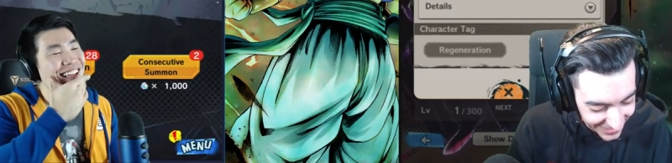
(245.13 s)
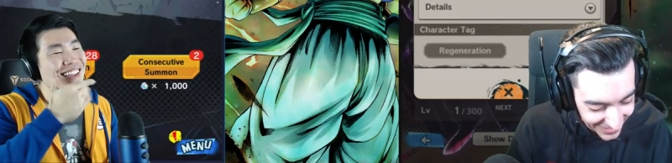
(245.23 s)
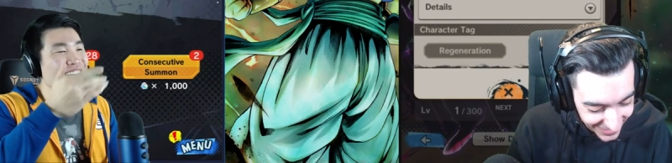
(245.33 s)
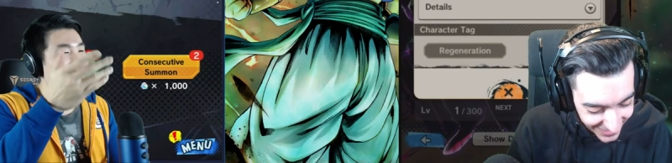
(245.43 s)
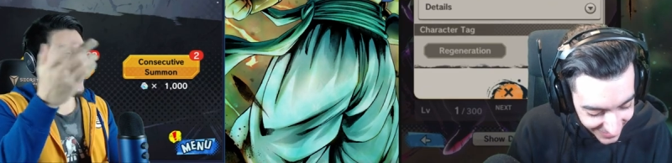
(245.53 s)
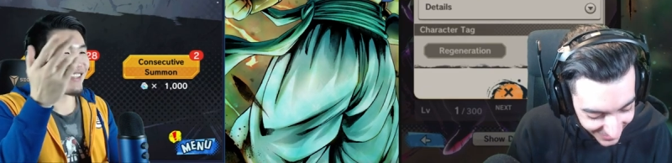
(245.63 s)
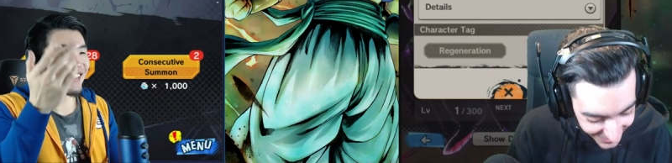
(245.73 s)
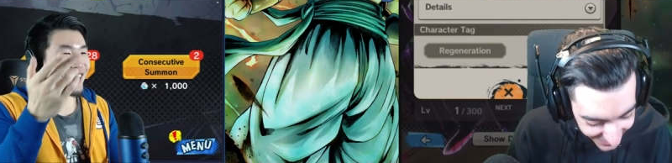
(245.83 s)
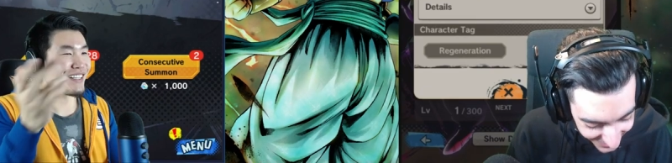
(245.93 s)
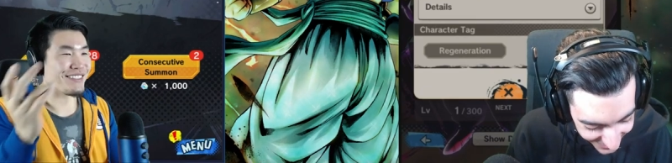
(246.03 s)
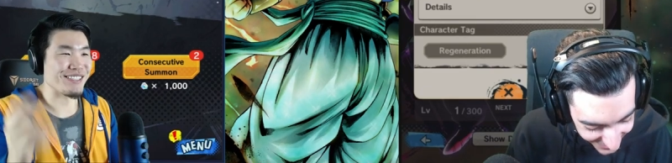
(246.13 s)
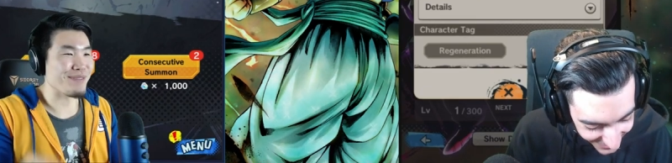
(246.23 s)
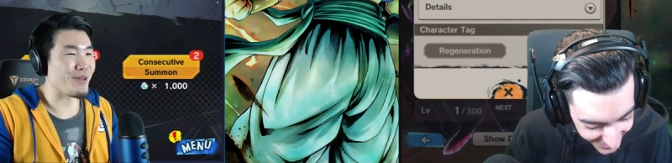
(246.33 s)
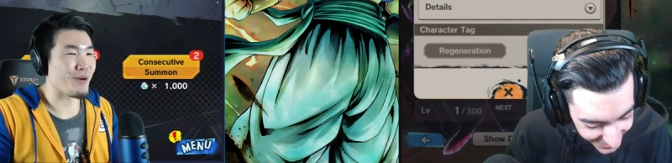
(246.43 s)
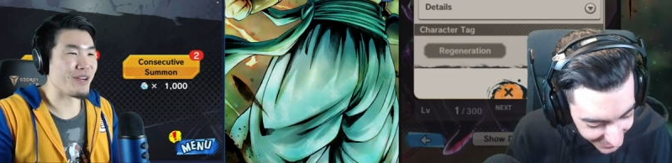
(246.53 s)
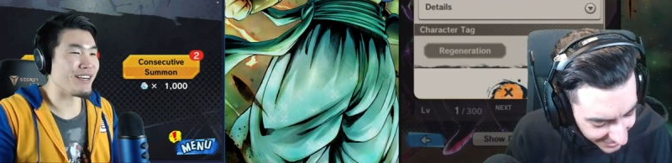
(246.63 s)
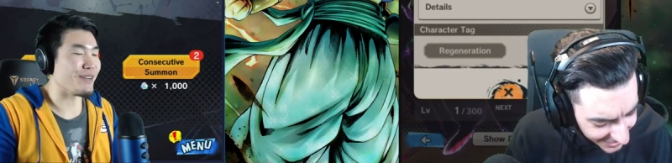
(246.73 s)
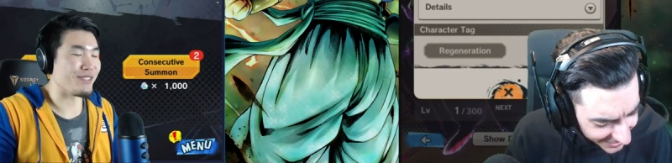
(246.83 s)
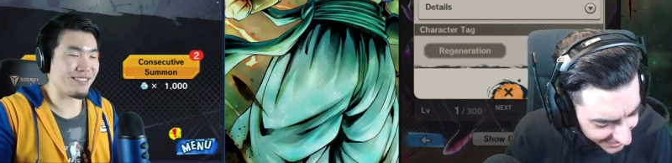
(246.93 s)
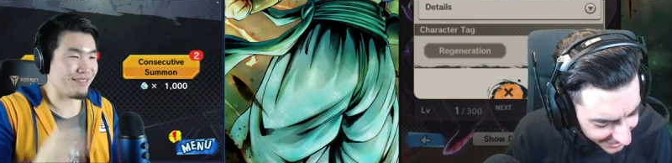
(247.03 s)
Speaker 1: No, I just like clicked on something weird. It
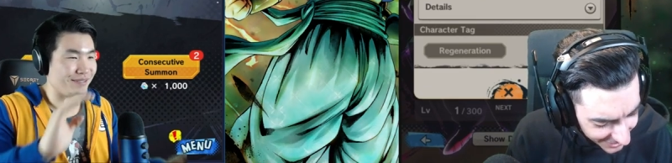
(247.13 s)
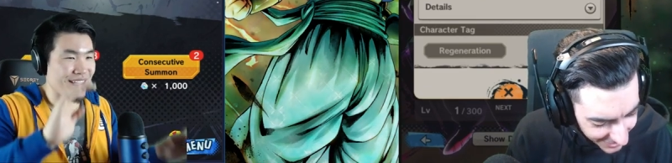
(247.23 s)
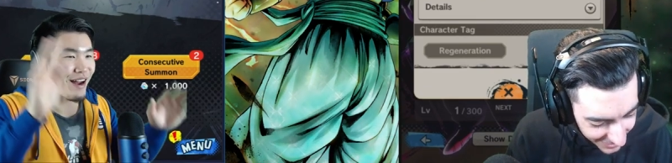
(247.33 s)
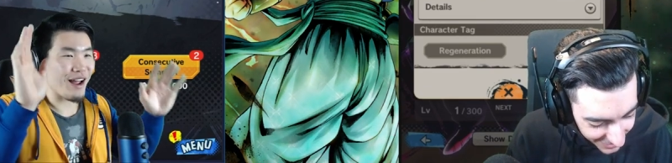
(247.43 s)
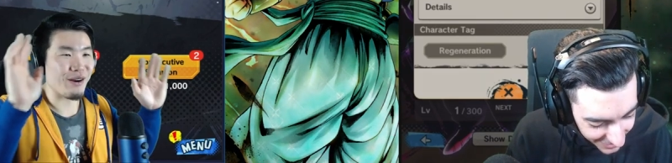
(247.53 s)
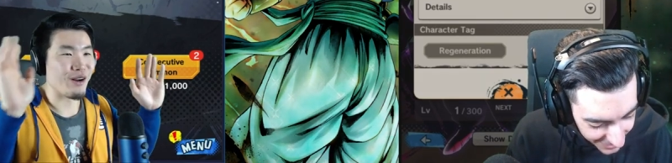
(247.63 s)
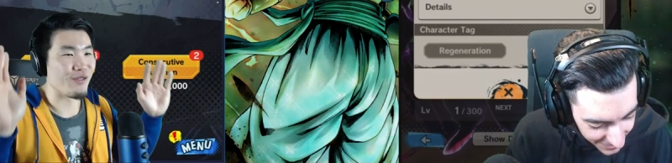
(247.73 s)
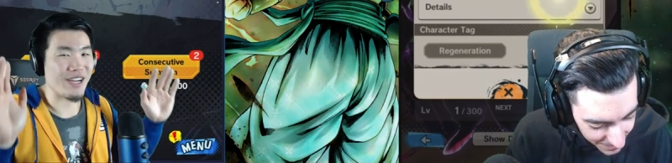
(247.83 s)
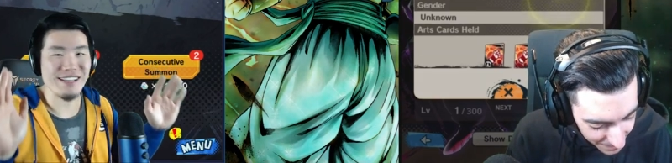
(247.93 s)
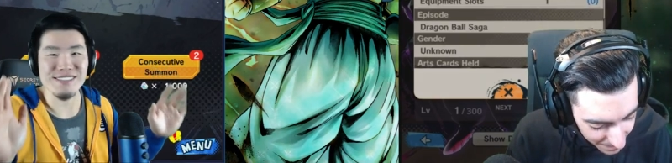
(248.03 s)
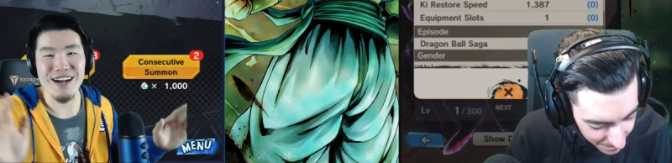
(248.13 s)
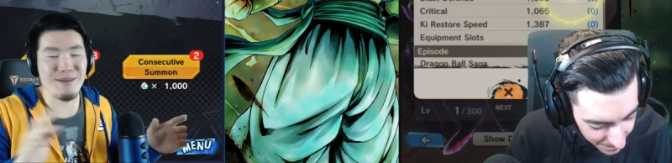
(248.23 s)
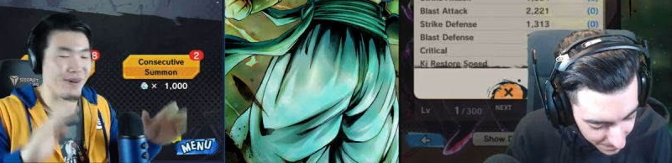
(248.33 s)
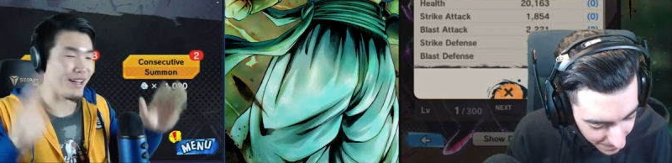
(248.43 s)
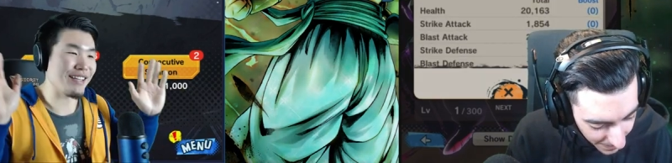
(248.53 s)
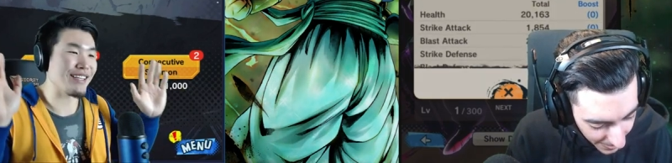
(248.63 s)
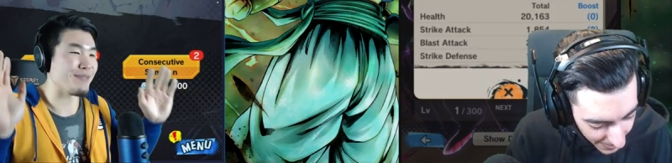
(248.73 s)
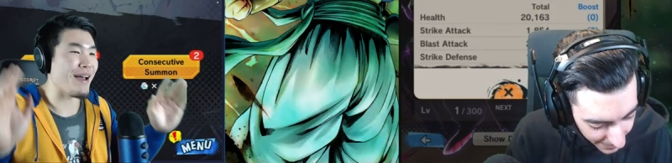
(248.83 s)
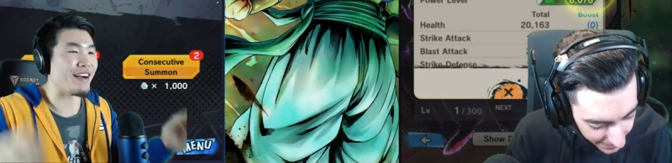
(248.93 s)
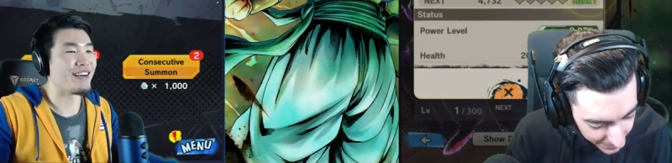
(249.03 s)
was, I don't know if you guys saw it, but it doesn't
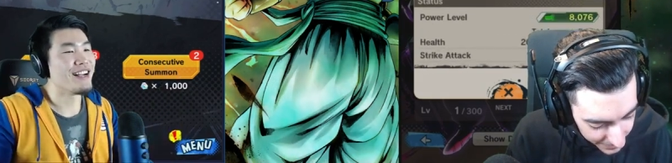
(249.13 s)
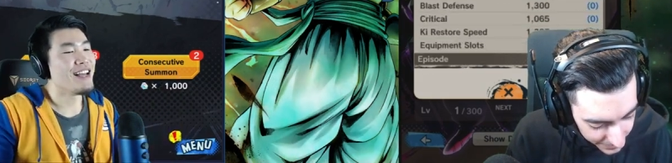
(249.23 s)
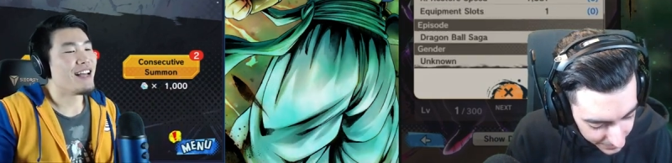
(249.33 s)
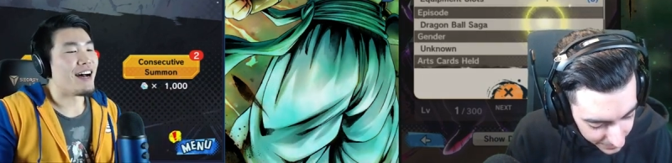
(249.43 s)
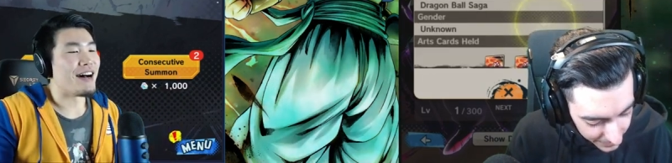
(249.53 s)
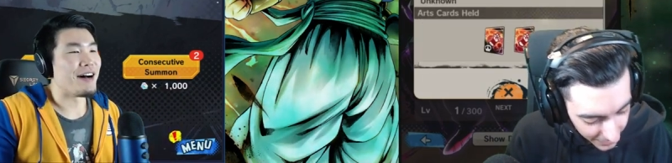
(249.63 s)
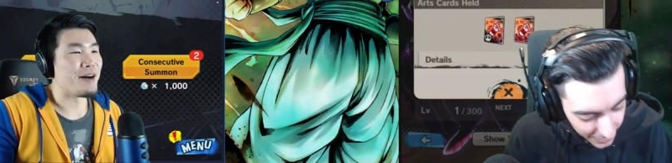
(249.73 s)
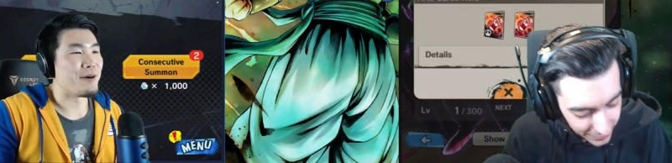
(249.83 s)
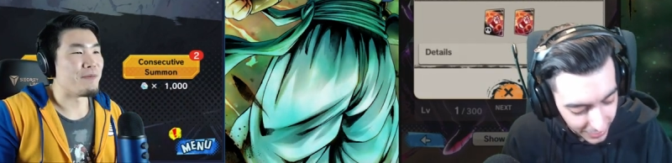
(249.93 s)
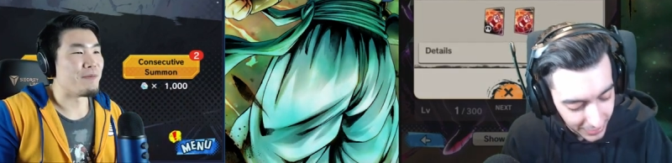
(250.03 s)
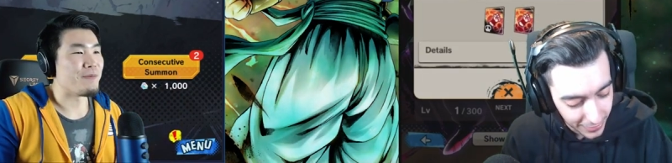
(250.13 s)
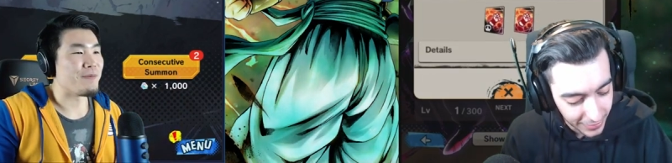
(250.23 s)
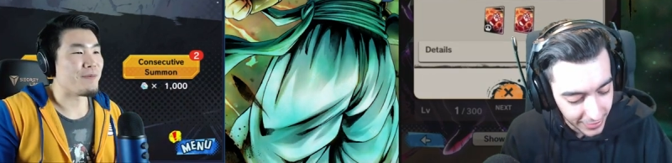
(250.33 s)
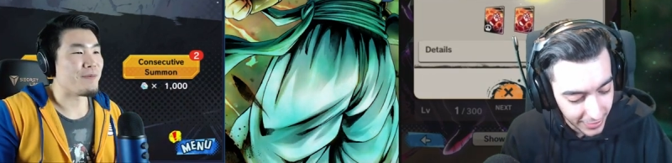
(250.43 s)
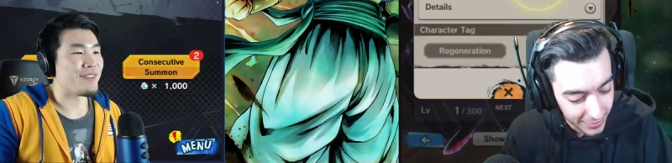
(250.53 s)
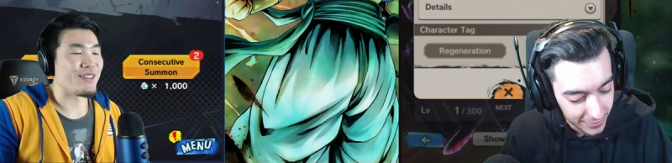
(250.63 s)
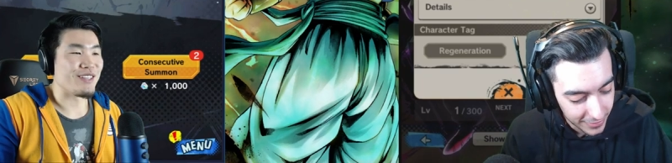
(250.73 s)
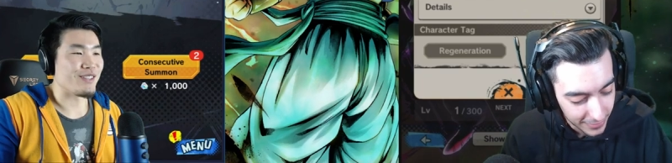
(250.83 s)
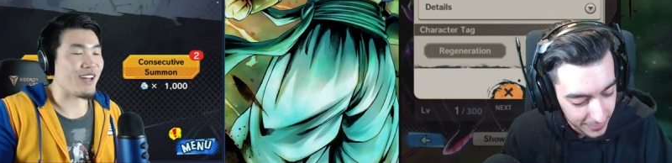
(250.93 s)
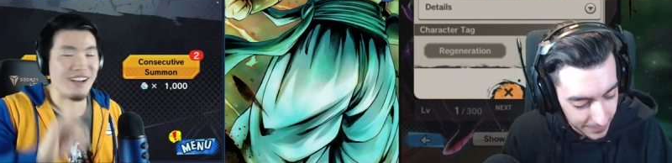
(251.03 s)
matter. You saw nothing, guys. You
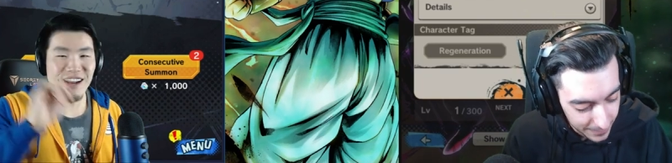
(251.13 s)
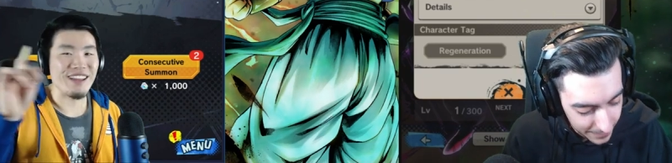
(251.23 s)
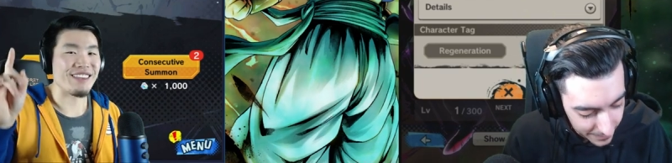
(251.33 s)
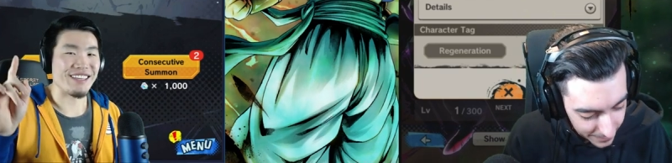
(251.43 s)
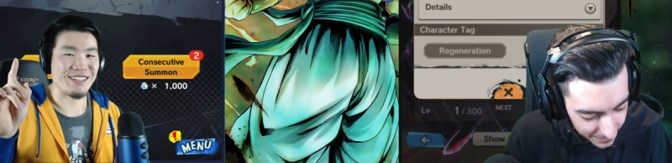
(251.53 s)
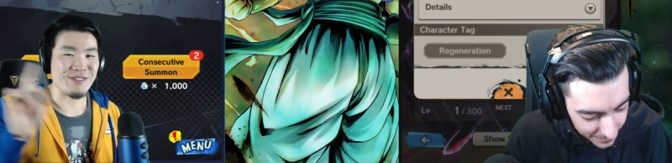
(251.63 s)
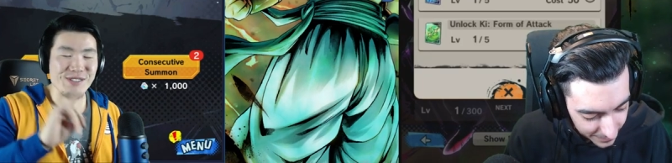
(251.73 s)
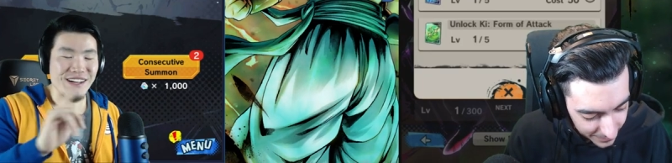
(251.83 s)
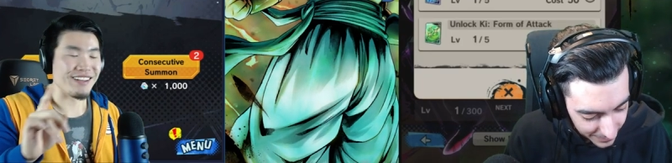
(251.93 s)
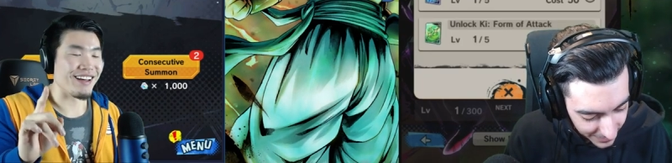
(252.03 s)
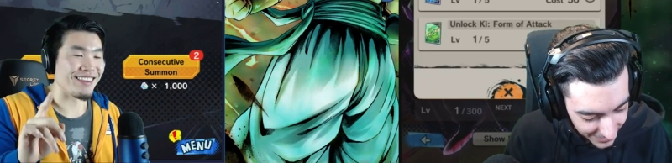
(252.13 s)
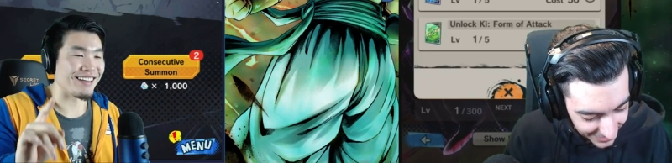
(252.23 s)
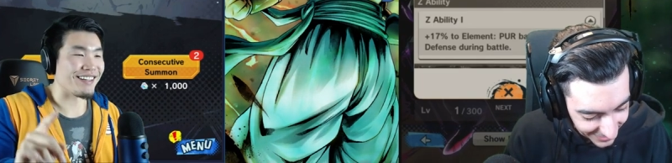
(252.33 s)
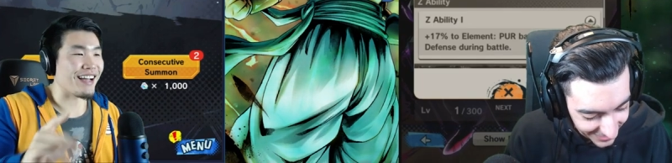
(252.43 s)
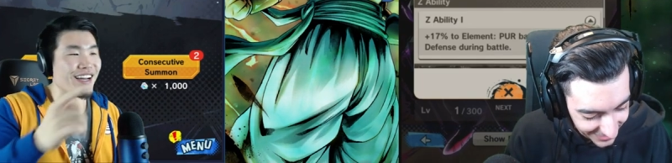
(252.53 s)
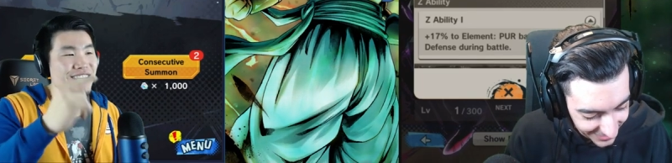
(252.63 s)
saw nothing. I got a